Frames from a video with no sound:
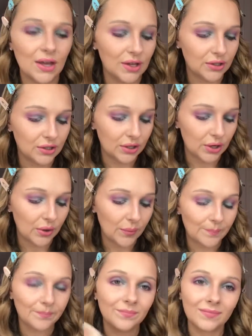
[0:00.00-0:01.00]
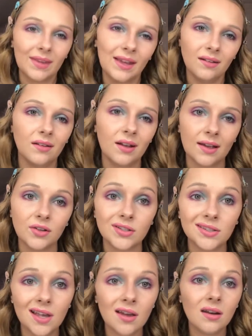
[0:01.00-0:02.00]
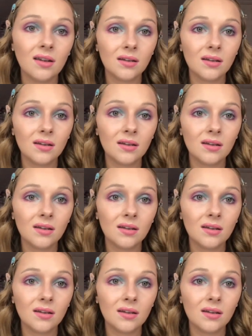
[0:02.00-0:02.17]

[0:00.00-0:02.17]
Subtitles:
So like I just said,